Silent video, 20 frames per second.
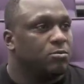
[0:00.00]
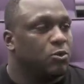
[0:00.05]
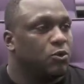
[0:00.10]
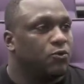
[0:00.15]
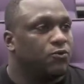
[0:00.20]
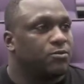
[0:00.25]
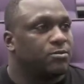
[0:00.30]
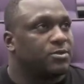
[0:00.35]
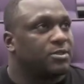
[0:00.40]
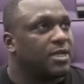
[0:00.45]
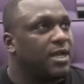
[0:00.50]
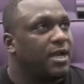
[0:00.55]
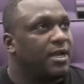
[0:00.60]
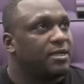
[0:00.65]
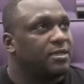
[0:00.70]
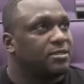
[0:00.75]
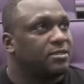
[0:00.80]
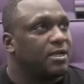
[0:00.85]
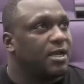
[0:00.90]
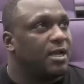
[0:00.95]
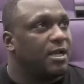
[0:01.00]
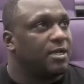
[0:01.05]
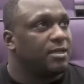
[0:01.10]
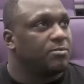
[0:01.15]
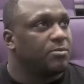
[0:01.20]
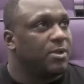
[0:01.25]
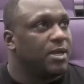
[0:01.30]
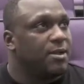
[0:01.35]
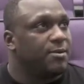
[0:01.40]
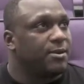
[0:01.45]
move from side to side and
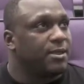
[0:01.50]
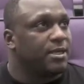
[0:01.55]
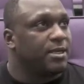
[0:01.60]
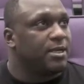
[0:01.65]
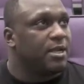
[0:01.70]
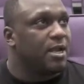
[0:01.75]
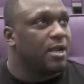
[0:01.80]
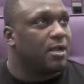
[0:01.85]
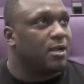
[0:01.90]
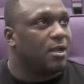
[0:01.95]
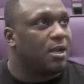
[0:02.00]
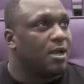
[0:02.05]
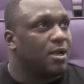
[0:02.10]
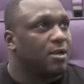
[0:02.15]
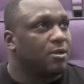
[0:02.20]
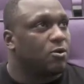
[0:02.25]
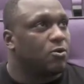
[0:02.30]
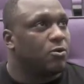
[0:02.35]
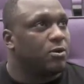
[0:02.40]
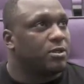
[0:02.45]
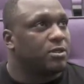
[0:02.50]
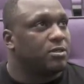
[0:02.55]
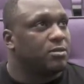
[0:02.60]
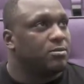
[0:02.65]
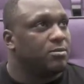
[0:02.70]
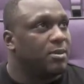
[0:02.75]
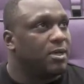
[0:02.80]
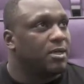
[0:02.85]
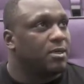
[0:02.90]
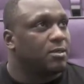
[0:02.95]
get down the line quicker
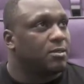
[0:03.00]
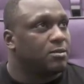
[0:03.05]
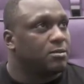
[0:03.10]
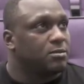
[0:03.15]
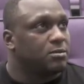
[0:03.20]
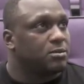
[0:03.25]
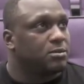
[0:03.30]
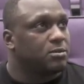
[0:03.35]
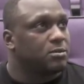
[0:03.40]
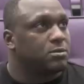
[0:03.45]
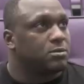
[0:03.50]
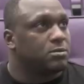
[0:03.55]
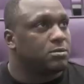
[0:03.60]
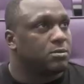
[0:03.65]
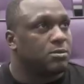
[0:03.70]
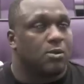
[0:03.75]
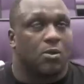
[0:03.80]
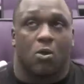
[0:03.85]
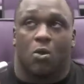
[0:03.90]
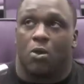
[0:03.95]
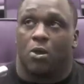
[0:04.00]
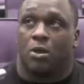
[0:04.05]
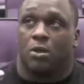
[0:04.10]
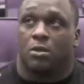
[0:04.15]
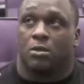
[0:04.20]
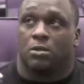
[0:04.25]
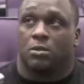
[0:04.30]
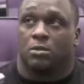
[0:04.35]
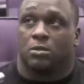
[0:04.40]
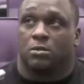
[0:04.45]
and better. Is there anything that you're
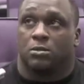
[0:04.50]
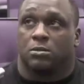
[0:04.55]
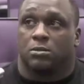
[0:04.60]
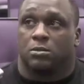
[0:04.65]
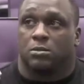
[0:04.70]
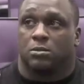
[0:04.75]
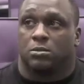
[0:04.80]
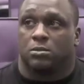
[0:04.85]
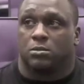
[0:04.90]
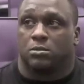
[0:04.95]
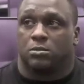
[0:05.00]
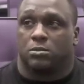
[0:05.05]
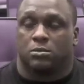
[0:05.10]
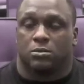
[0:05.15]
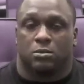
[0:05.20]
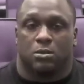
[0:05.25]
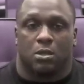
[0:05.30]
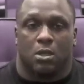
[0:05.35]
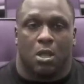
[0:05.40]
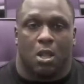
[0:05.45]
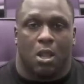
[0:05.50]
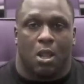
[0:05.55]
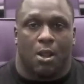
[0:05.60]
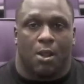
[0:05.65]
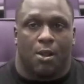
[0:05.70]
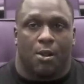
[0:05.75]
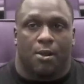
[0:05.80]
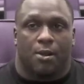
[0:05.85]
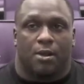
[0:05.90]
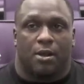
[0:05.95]
doing specifically to take that weight
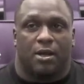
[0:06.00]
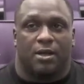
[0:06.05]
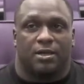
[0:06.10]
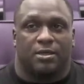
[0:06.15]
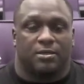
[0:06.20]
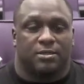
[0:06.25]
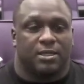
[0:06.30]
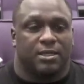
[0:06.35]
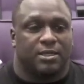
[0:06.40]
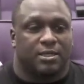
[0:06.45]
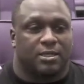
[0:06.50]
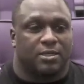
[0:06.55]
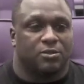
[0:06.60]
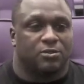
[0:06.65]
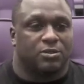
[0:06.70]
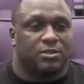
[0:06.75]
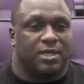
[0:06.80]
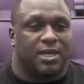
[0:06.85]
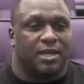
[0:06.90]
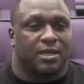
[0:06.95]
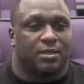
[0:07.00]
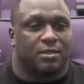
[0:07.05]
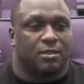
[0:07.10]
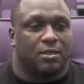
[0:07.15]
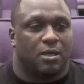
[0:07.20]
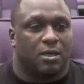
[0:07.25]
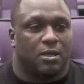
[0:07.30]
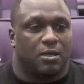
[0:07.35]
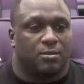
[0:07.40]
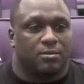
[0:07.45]
off? I mean, oh yeah, Coach Decker.
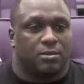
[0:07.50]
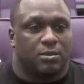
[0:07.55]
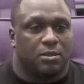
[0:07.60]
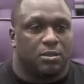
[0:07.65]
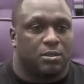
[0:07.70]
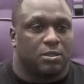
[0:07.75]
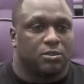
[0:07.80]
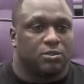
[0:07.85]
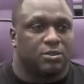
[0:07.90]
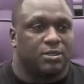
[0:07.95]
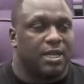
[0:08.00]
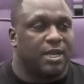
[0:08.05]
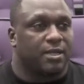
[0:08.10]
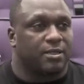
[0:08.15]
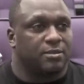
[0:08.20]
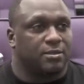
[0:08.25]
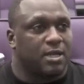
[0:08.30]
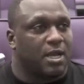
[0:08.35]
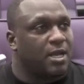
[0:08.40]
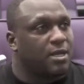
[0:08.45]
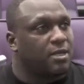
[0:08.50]
Uh, Coach Decker's